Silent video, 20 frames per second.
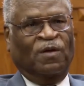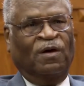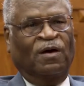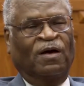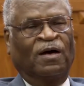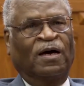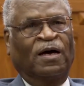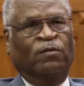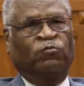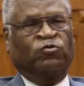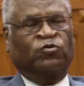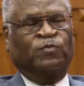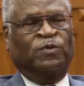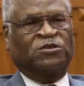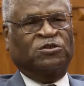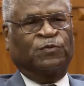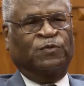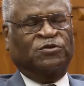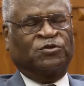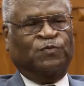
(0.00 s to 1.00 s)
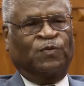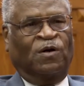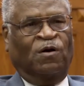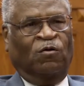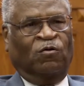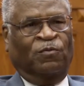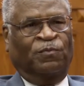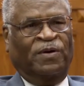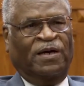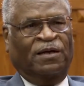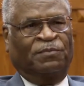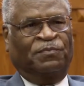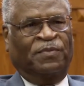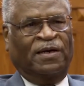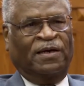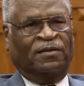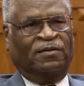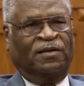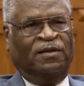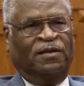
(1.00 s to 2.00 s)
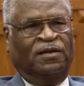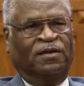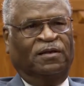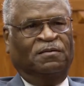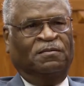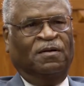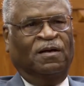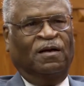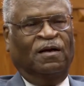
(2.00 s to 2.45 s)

It was much smaller back then.